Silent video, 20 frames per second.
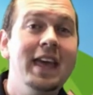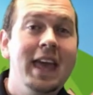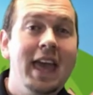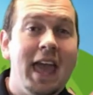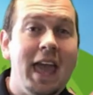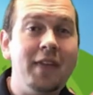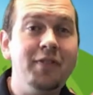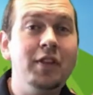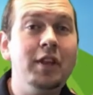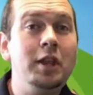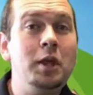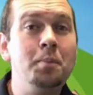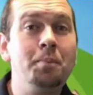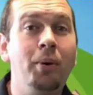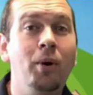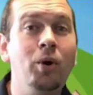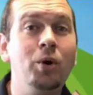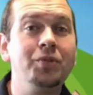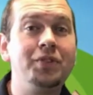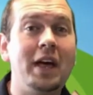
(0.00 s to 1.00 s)
And then he
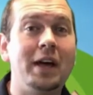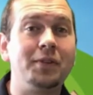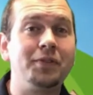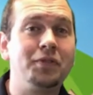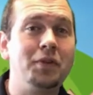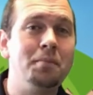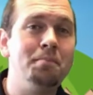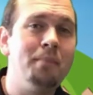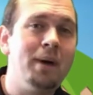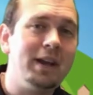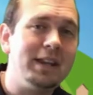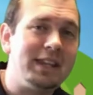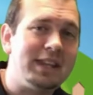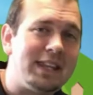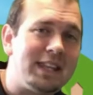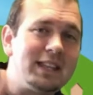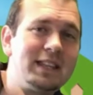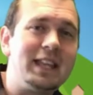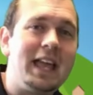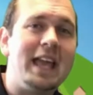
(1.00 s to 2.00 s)
pulls out some money and
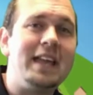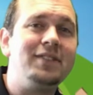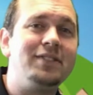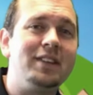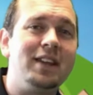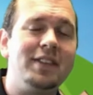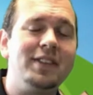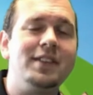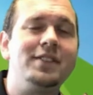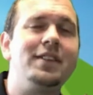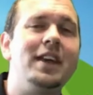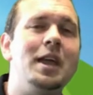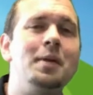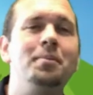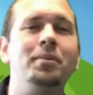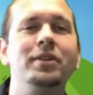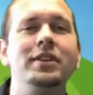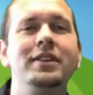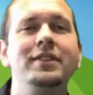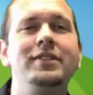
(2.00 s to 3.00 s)
he lays it on the
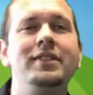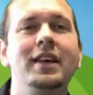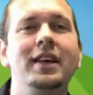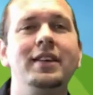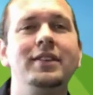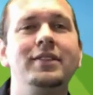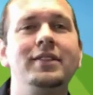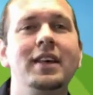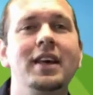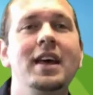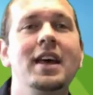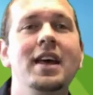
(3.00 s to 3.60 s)
table and he says,